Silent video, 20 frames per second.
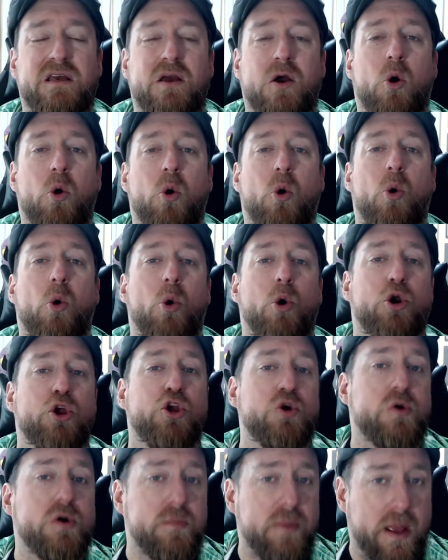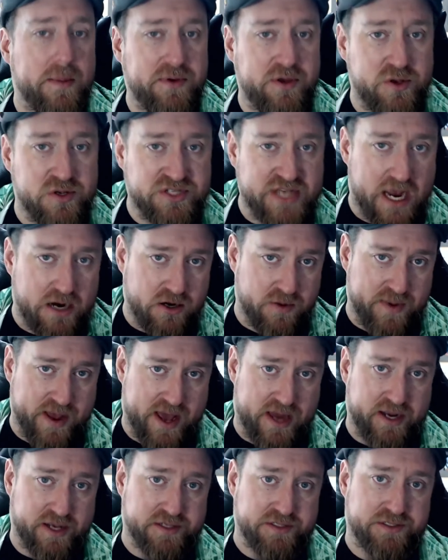or you could maybe use
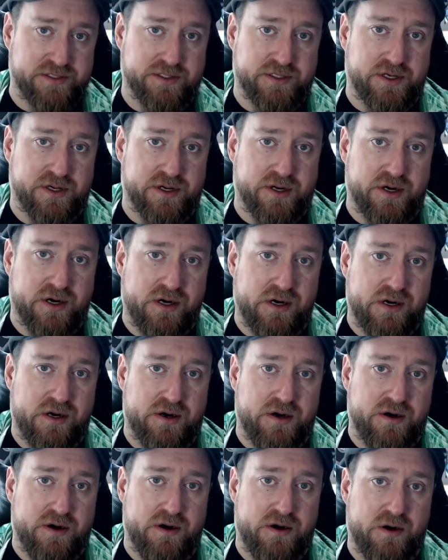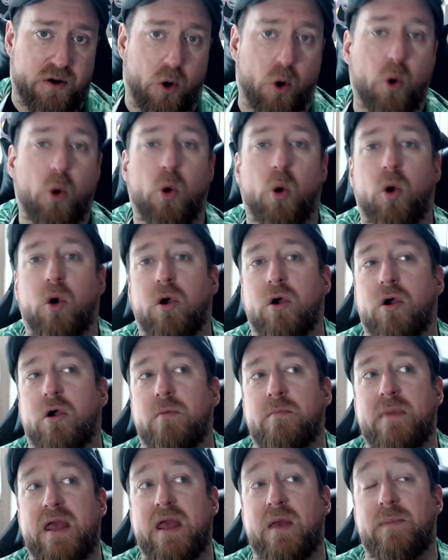acrobatics, or
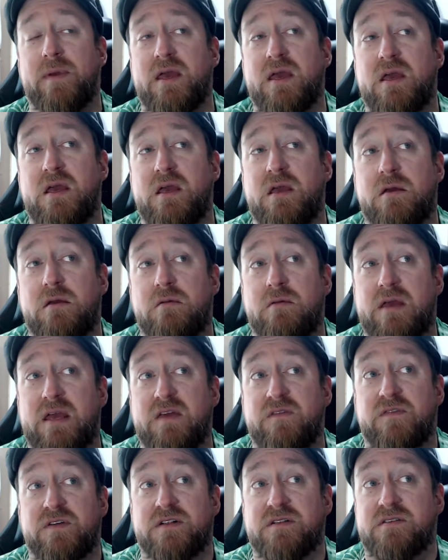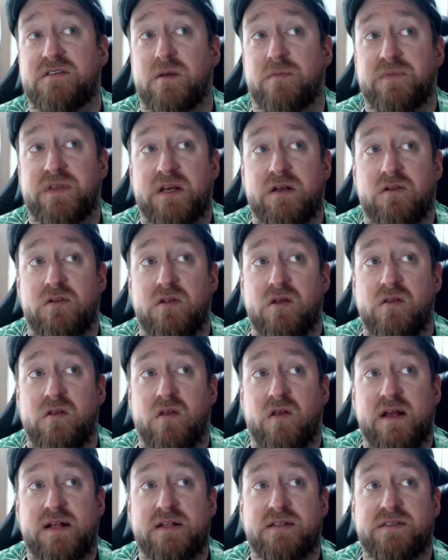maybe even something along the
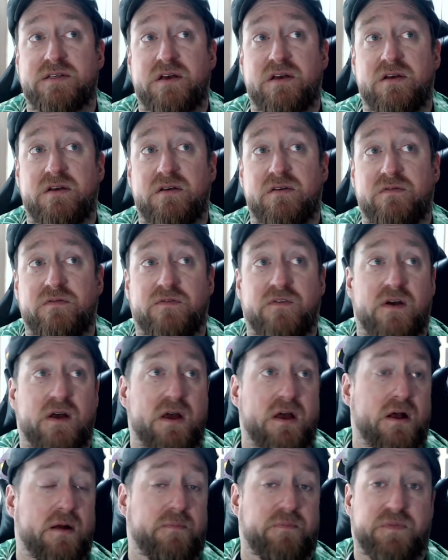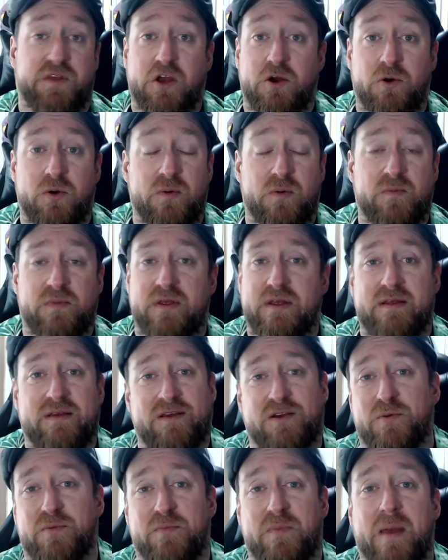lines of,
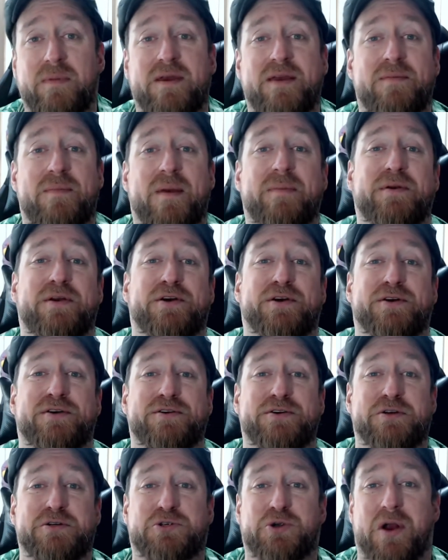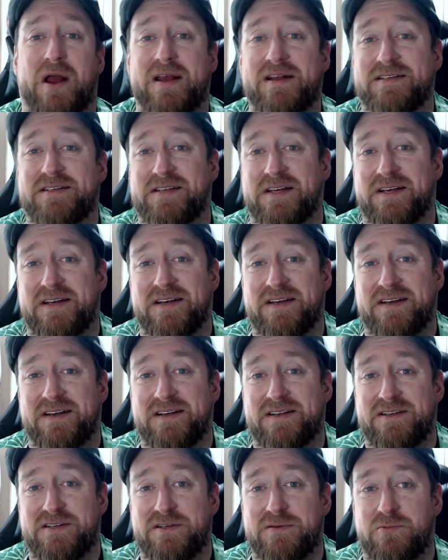maybe you're trying
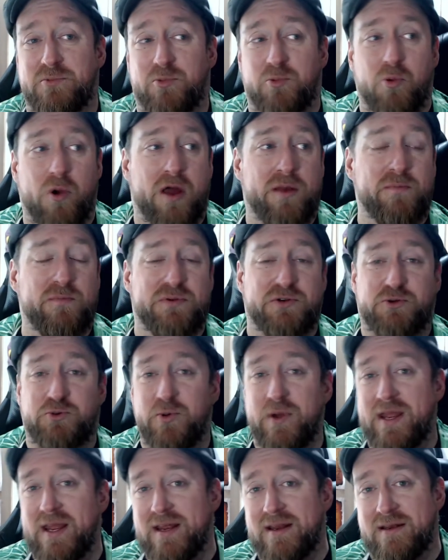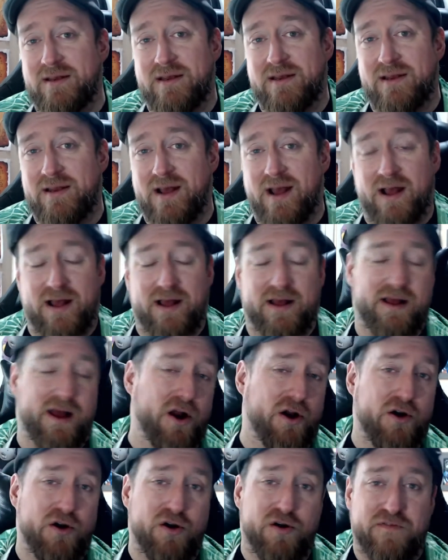to run between a
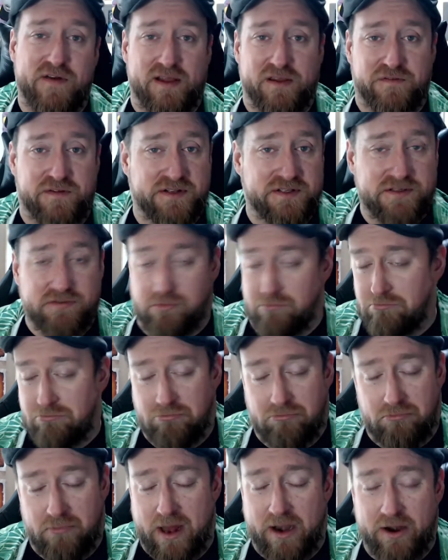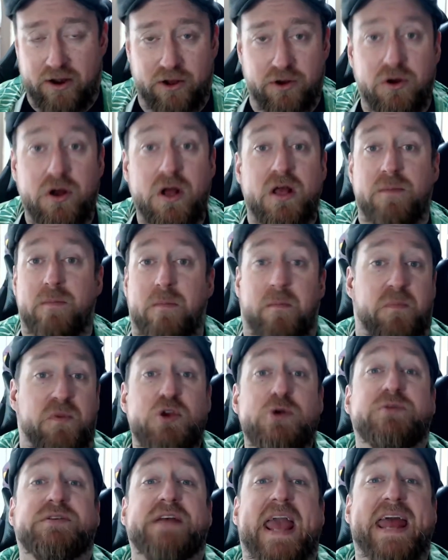herd of elephants. I don't know.
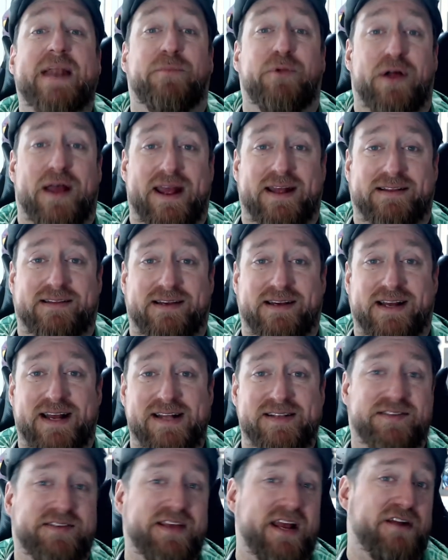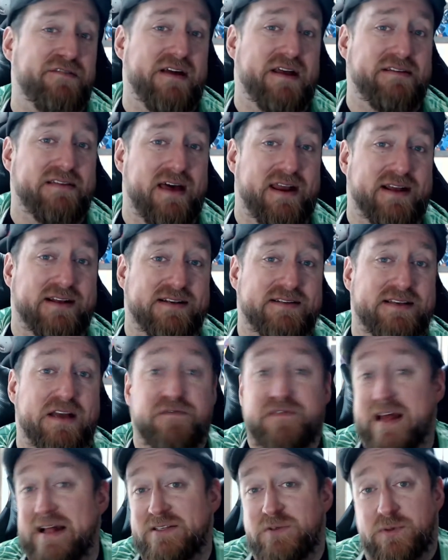Use animal handling instead of athletics if
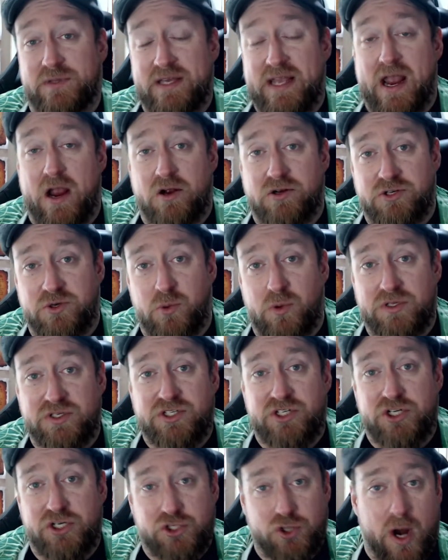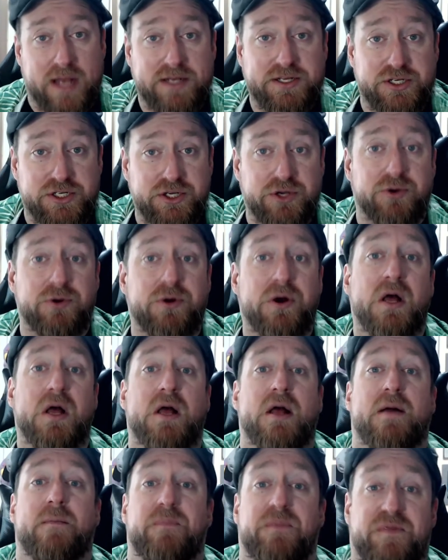that's what the character wants to try to do.
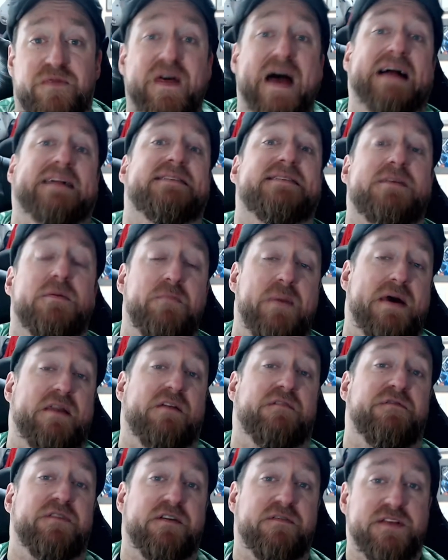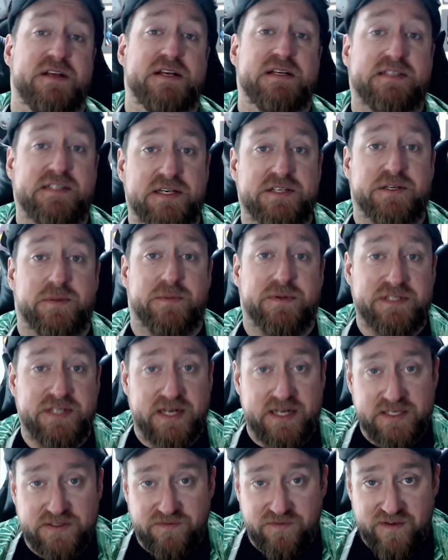That's the benefit of this system, is that
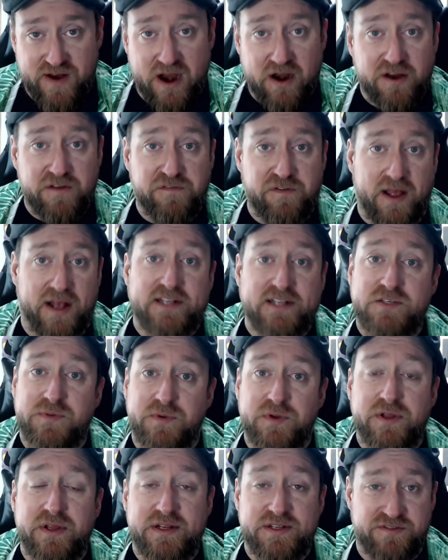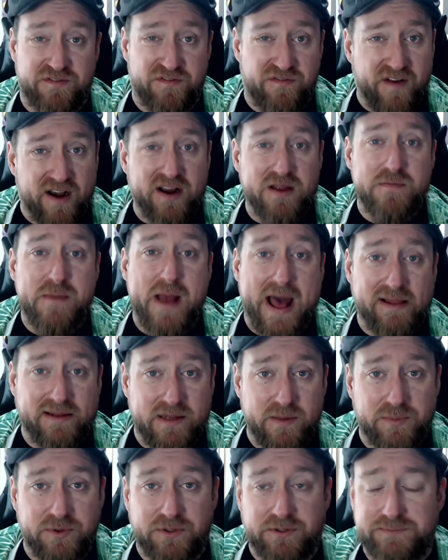it's very flexible, it is very
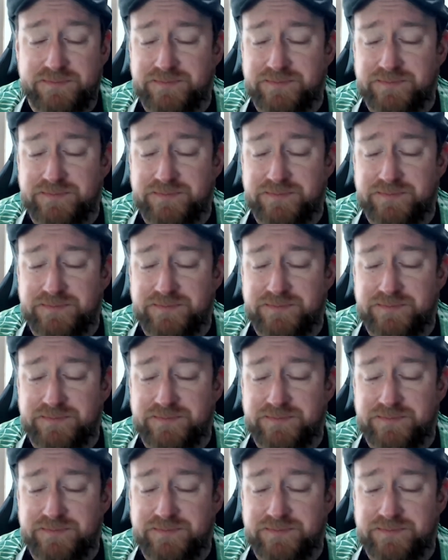malleable,